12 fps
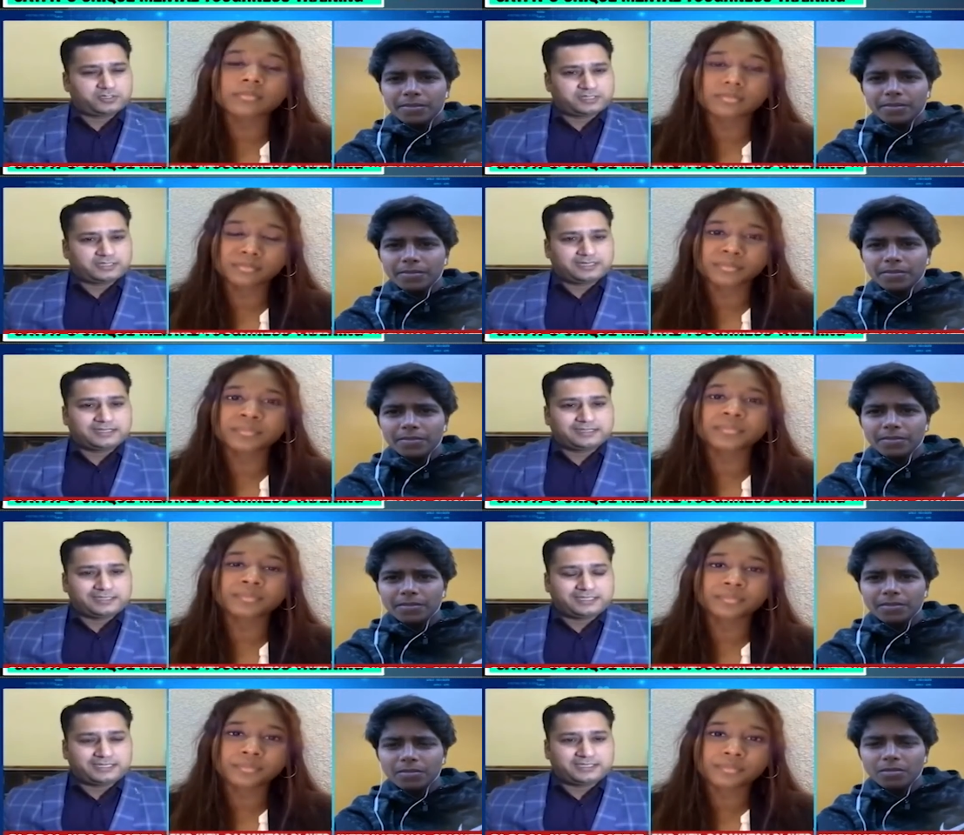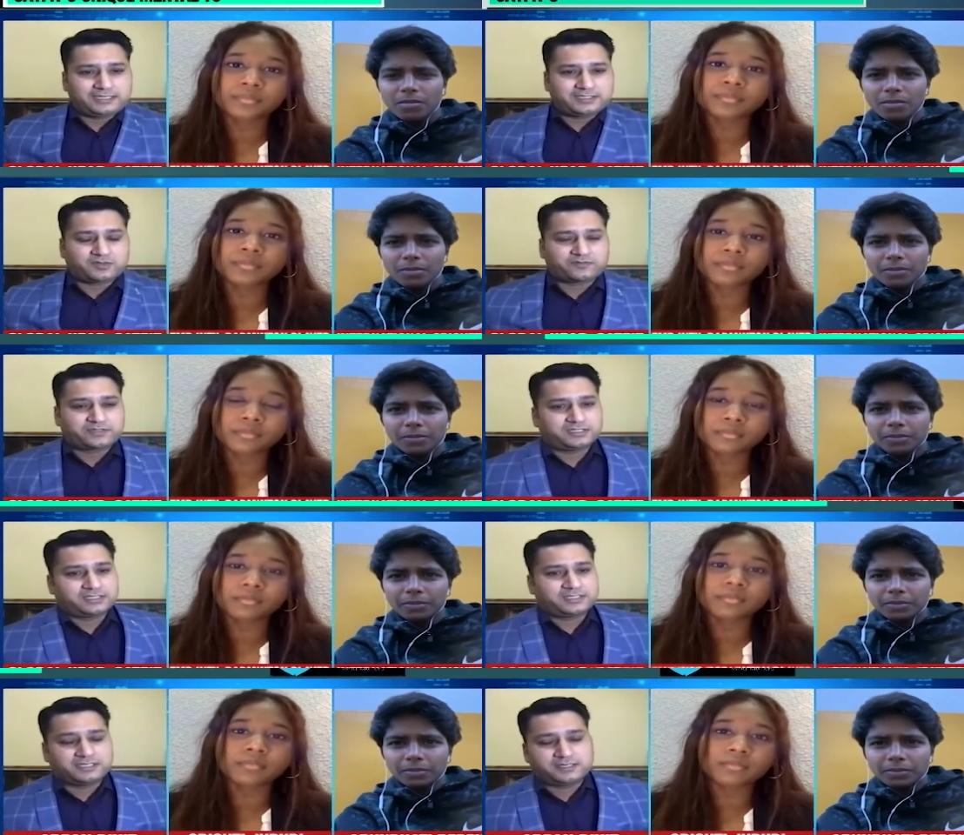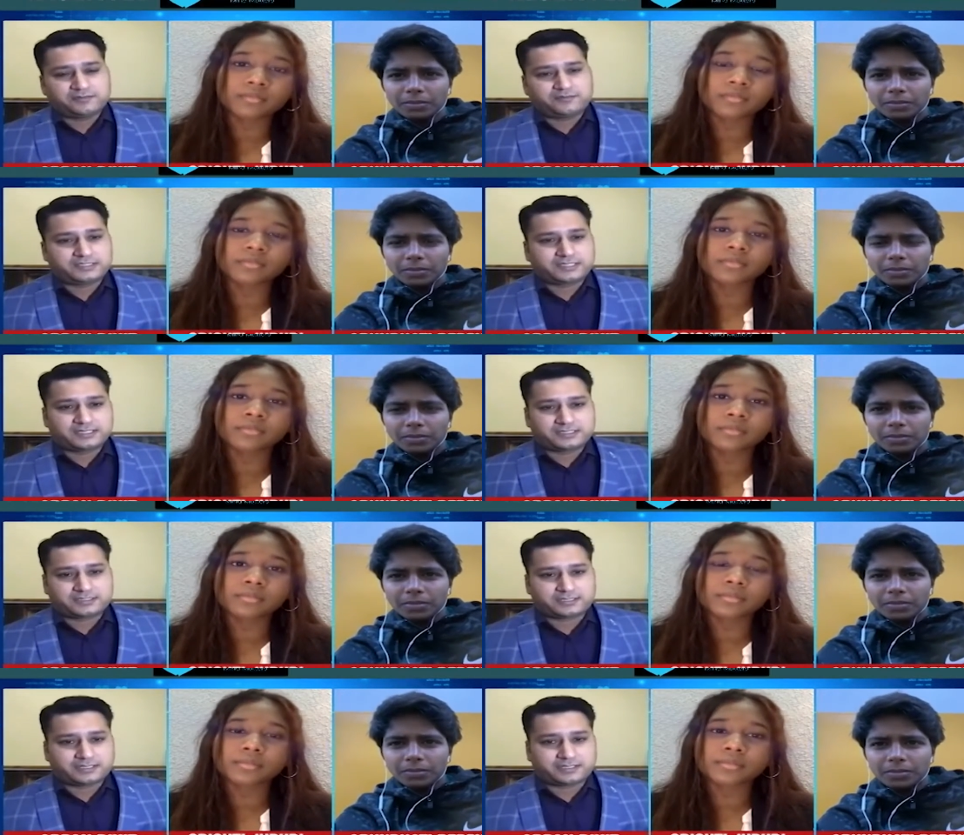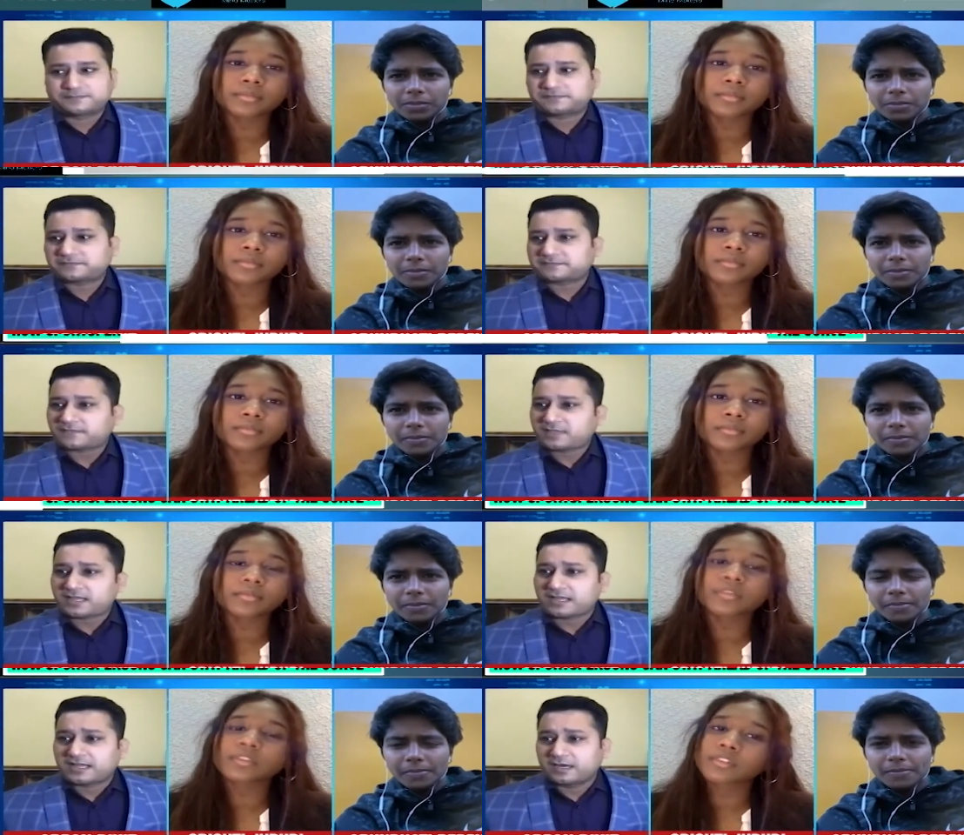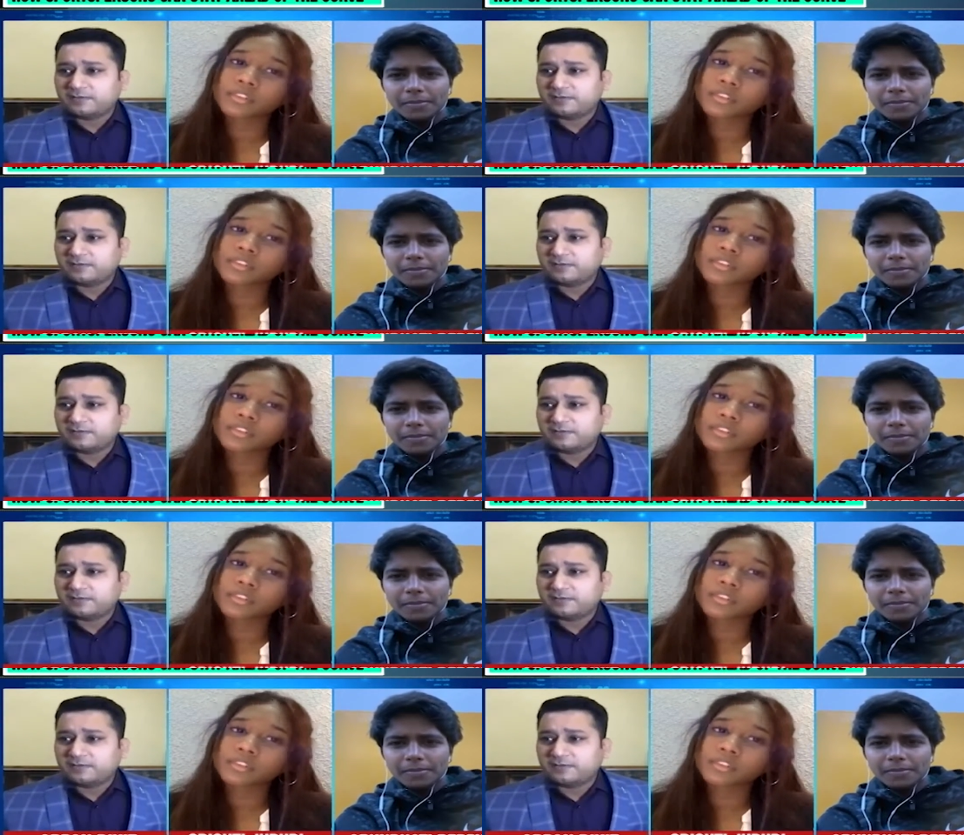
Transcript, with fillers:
Speaker 1: the nitty gritties of the uh, physical training mm-hmm.